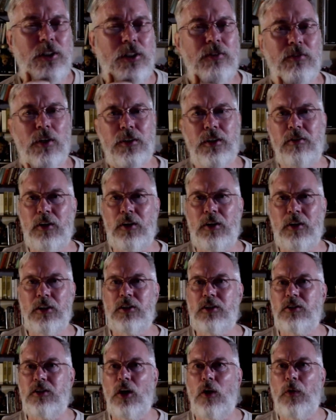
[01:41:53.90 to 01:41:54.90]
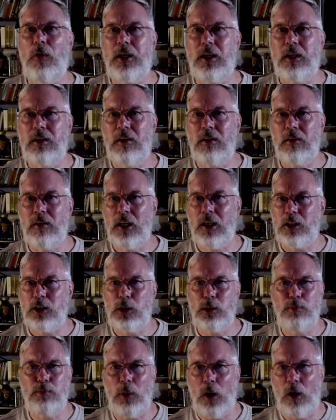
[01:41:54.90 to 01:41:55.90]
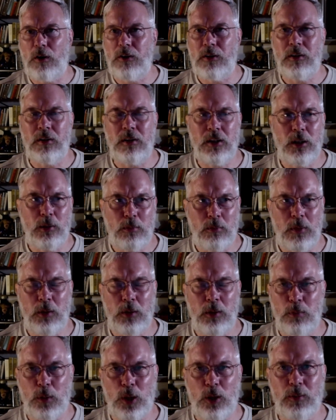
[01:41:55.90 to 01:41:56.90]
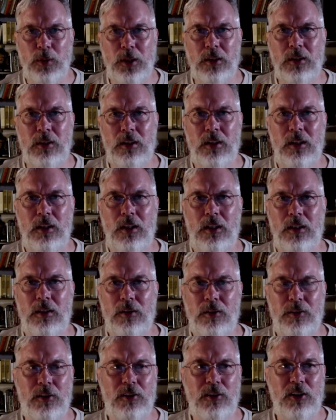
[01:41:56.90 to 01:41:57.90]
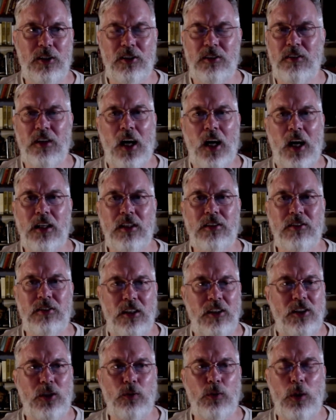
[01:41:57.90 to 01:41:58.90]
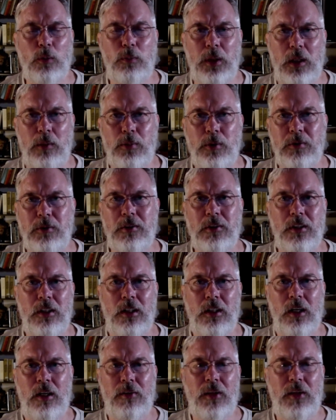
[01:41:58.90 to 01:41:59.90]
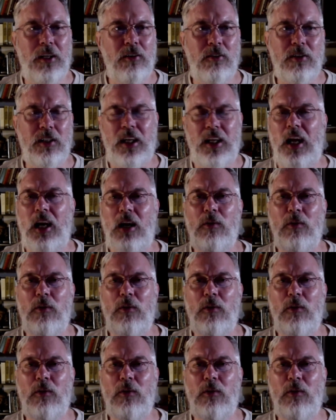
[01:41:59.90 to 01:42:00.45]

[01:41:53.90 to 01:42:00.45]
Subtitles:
of all, they're very stoic. They're like Spartan in Burma. They're just not a sensual people. They don't care